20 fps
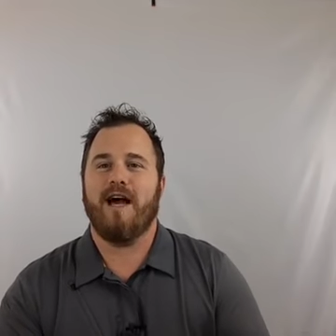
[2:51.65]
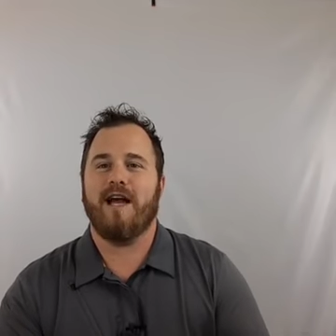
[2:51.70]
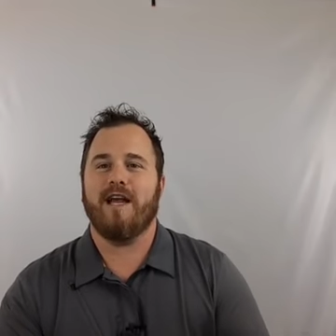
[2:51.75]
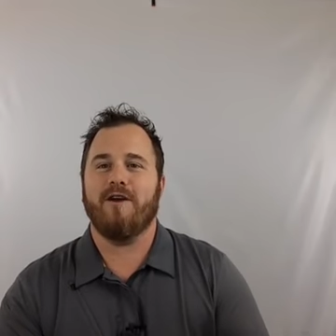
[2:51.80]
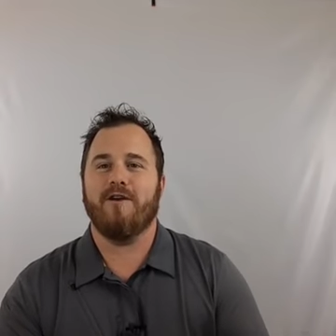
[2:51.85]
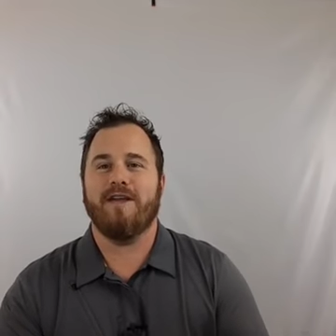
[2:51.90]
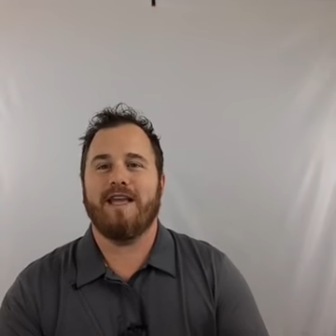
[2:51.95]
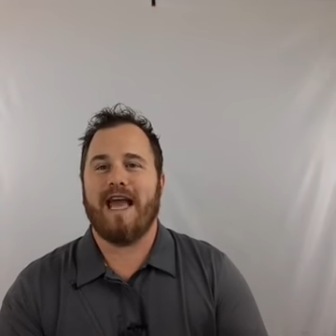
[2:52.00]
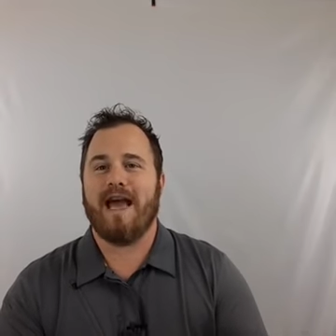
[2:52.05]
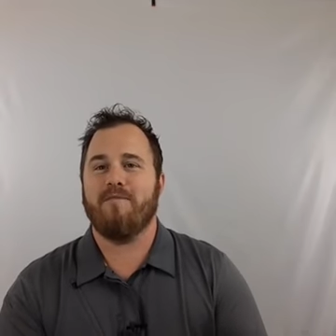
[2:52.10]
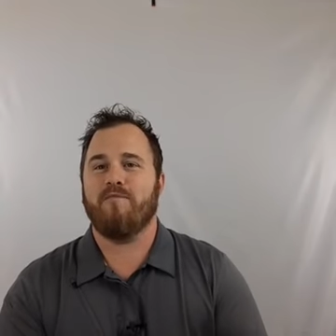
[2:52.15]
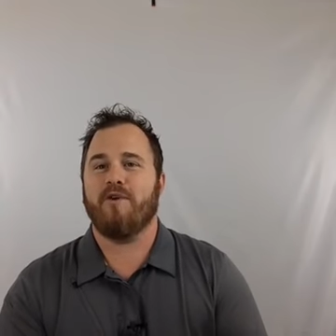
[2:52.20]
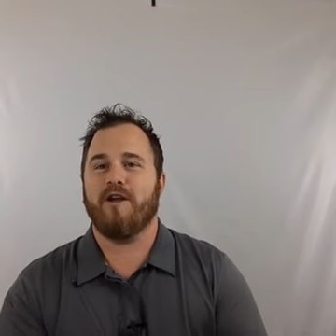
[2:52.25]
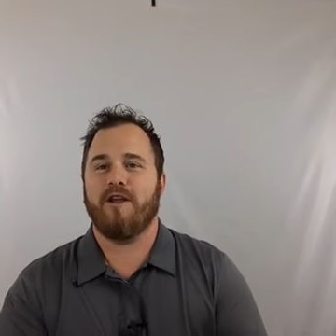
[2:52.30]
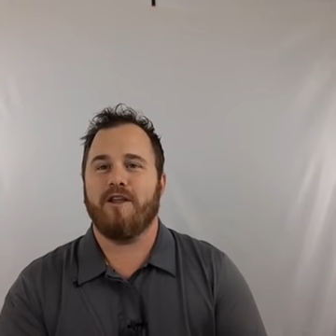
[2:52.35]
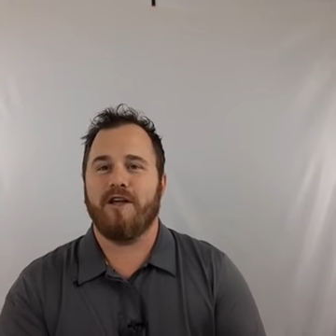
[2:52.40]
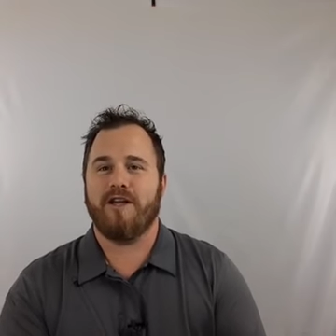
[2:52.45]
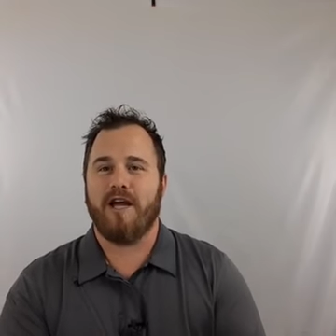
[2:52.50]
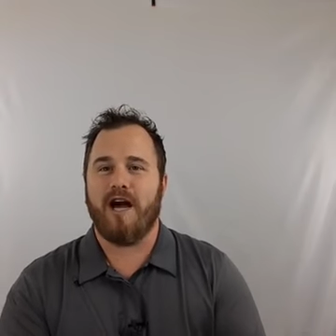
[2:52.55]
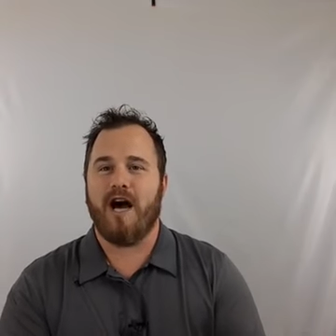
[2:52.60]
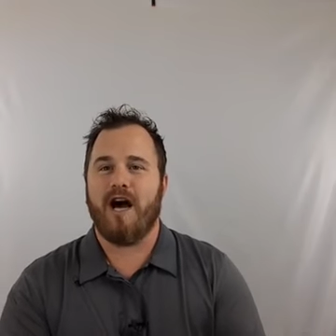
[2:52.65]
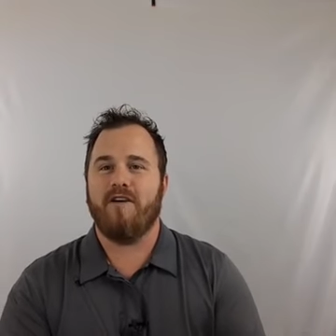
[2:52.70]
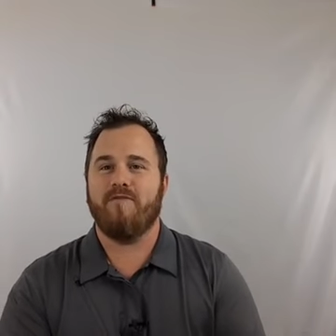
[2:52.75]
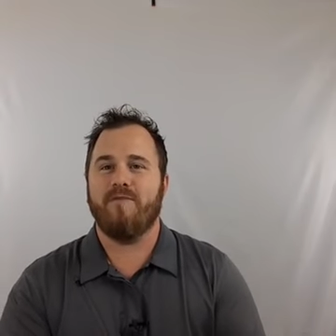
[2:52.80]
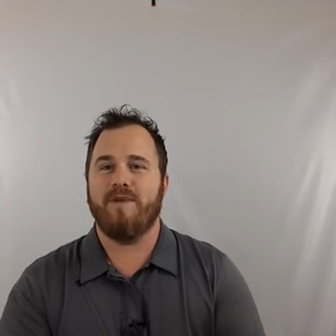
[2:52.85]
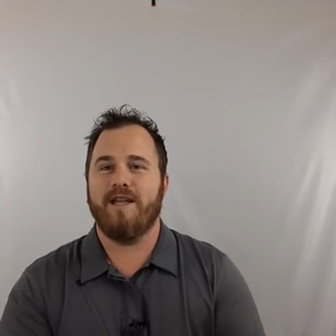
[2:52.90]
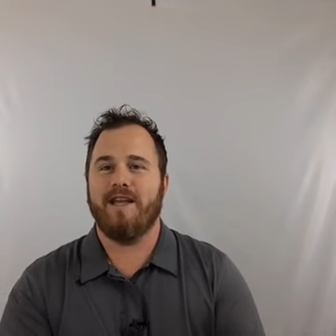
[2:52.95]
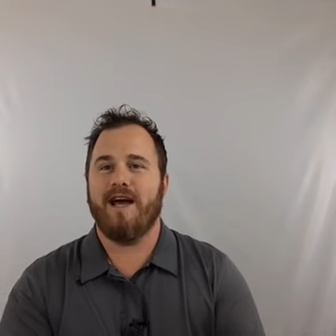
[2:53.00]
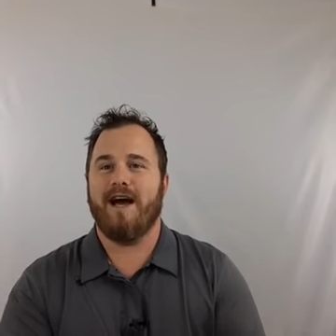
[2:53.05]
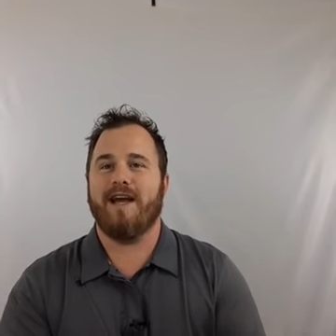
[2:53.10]
Go to
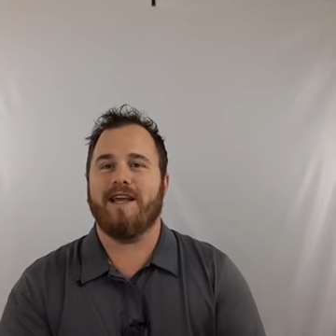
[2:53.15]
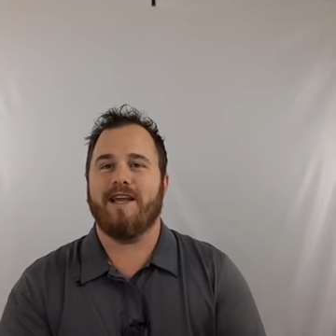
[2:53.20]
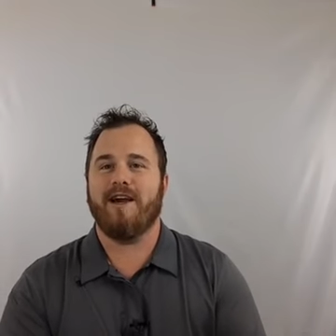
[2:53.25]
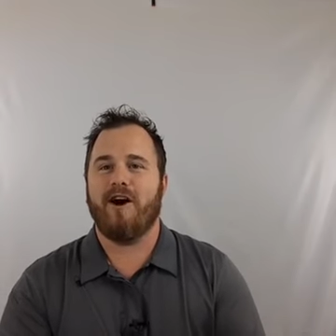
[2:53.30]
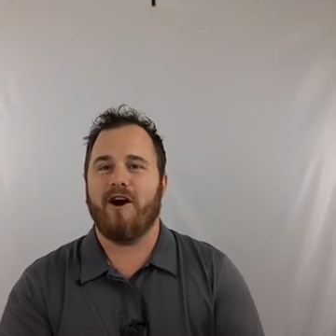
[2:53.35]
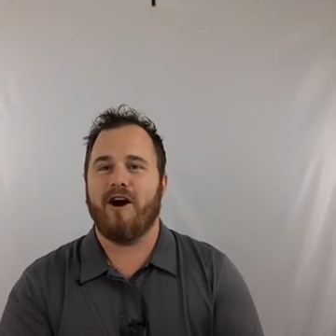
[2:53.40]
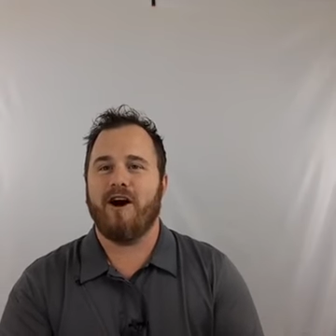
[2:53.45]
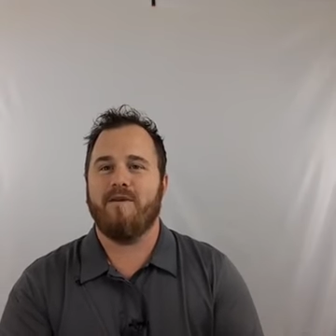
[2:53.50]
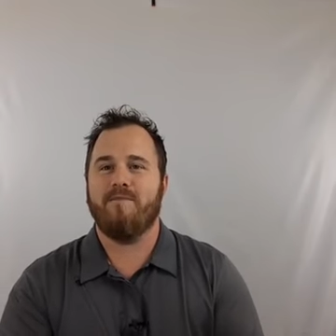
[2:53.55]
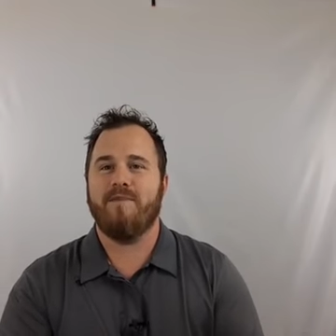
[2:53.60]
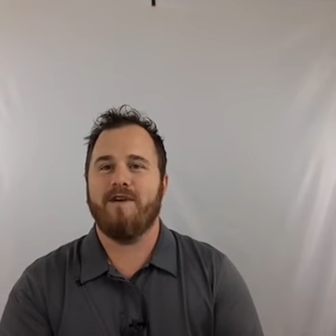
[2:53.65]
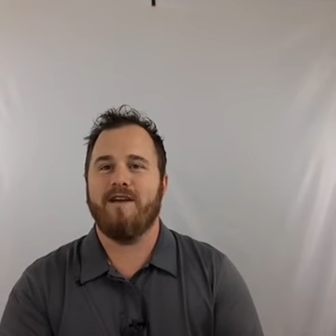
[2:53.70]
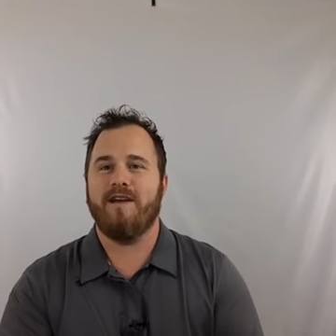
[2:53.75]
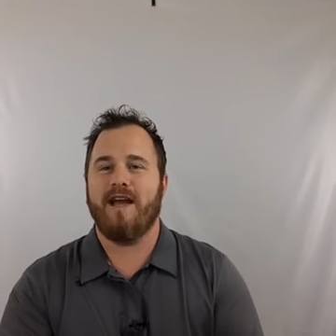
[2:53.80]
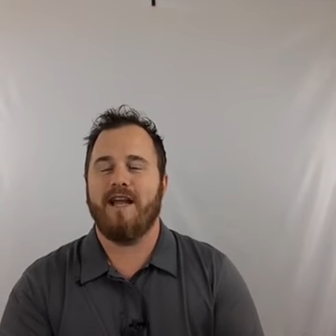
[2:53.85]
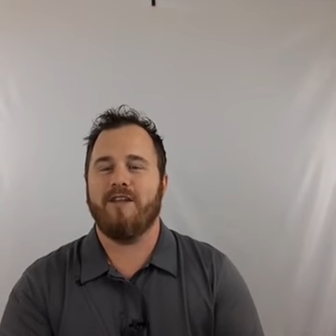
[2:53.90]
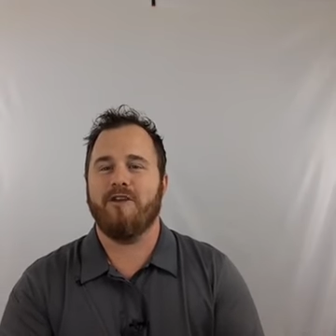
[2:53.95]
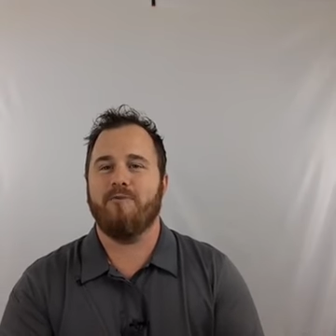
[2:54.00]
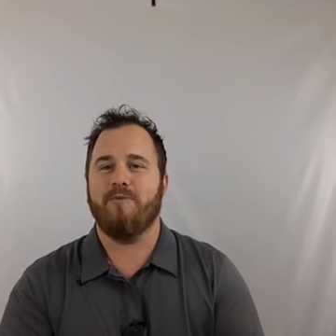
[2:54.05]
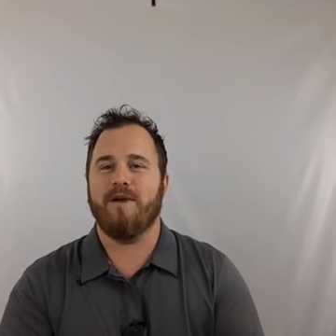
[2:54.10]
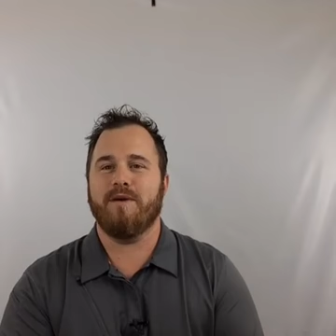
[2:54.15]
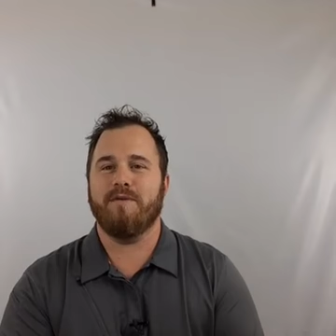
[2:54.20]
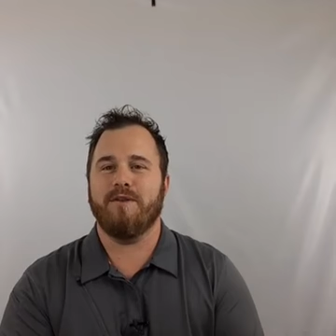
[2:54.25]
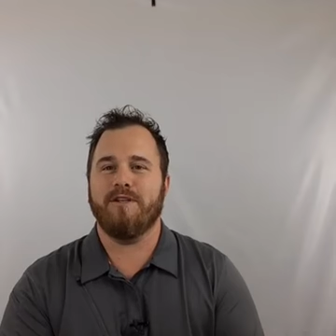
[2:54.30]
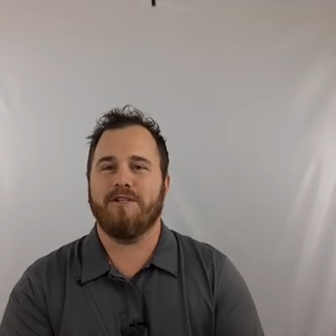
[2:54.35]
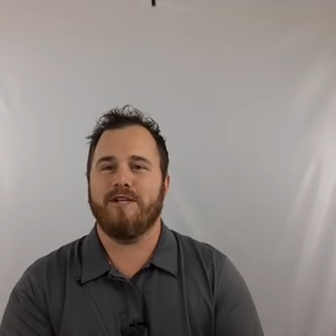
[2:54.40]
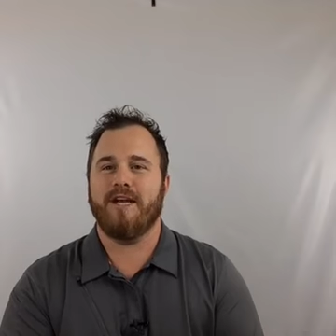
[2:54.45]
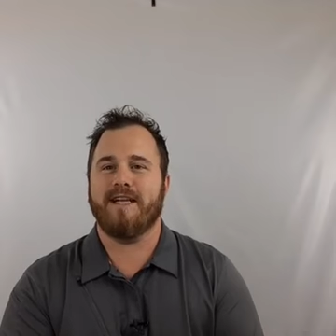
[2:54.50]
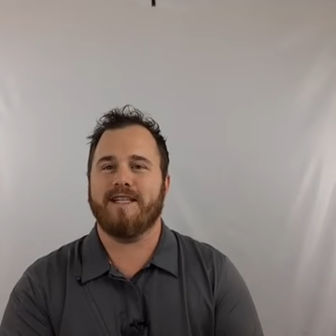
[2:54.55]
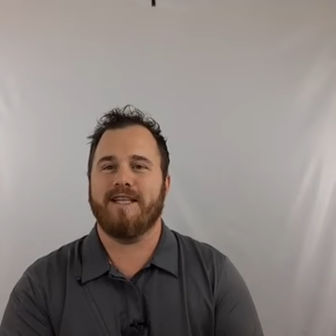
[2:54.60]
gabriellehoffman.com, and you'll be able to
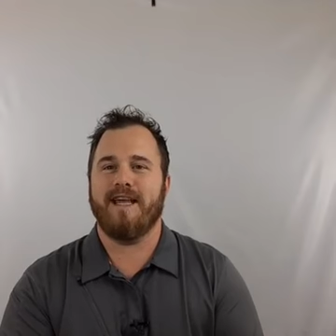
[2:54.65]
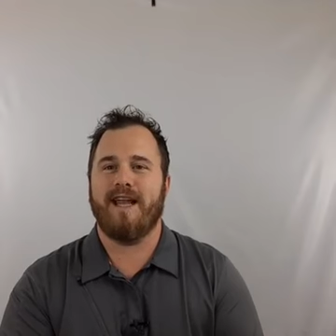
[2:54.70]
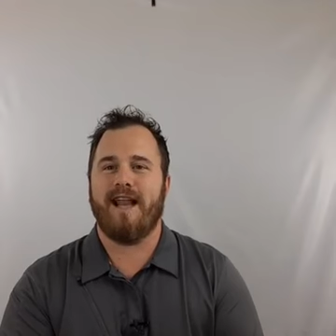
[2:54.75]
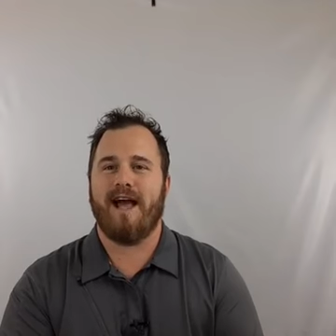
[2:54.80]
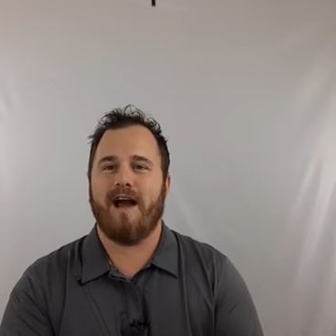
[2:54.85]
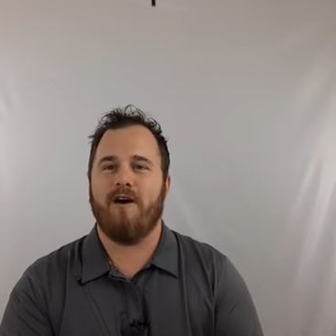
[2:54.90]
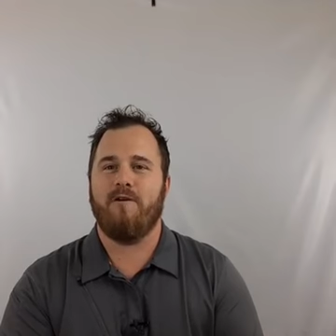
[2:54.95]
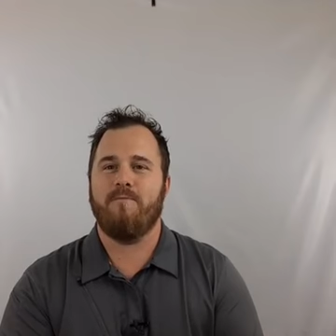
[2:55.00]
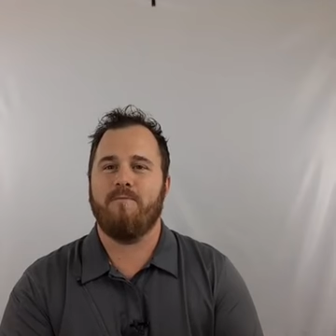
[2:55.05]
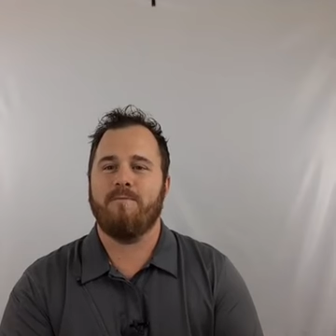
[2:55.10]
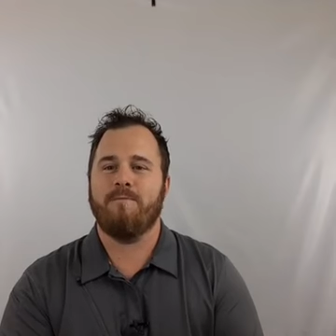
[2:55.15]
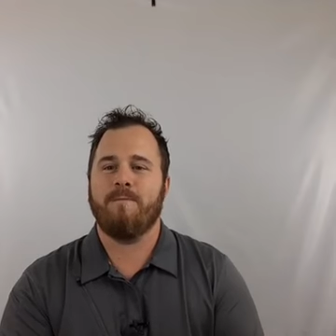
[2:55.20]
check that out.